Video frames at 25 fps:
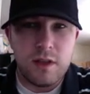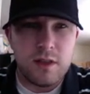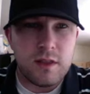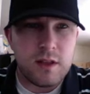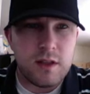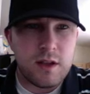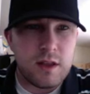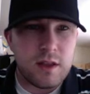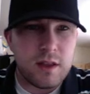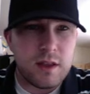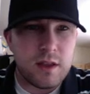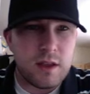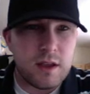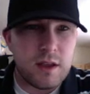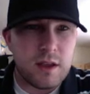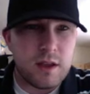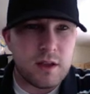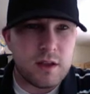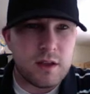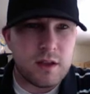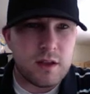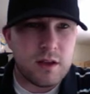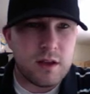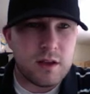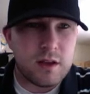And I think I
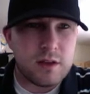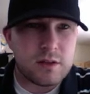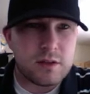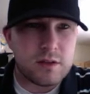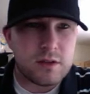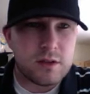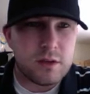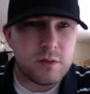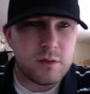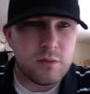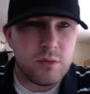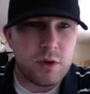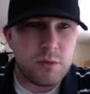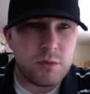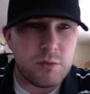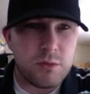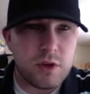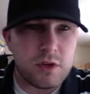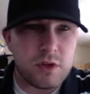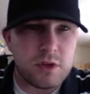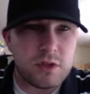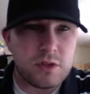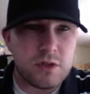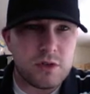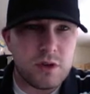can actually bring my
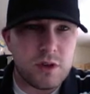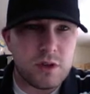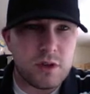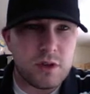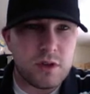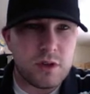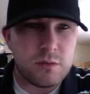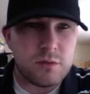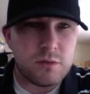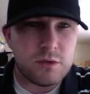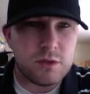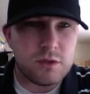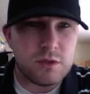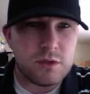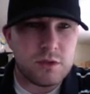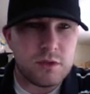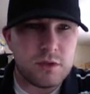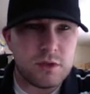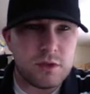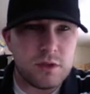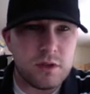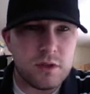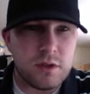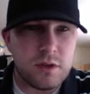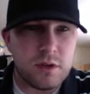strength up just a
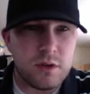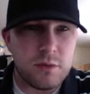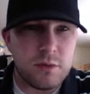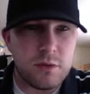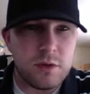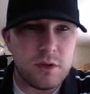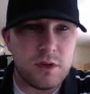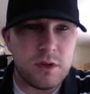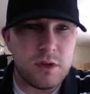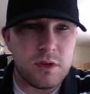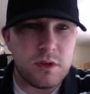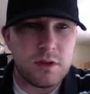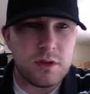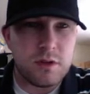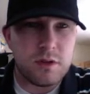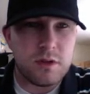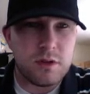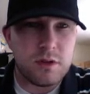little bit.